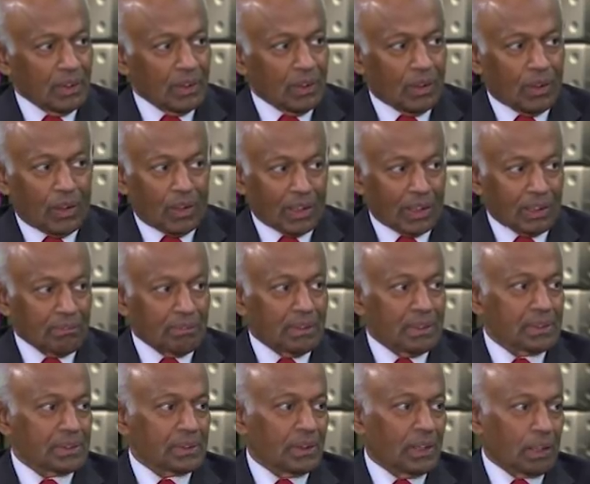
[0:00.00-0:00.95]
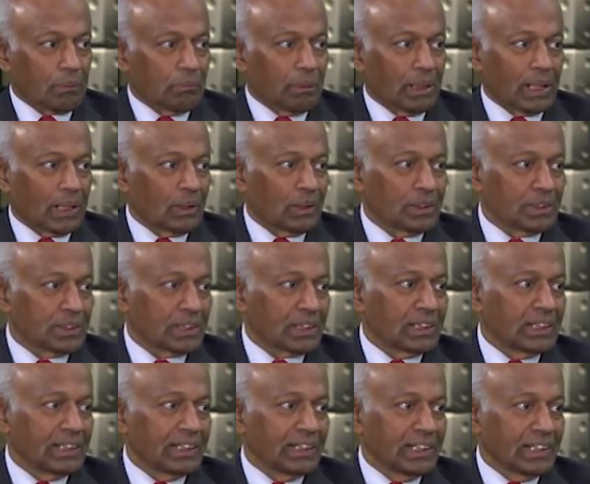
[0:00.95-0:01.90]
All of us are
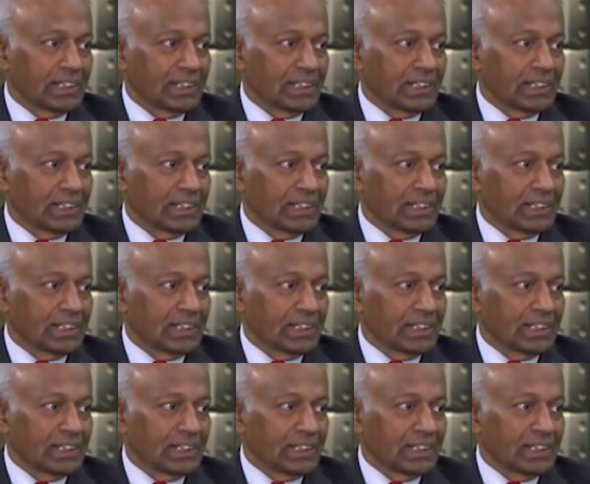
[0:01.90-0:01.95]
biologically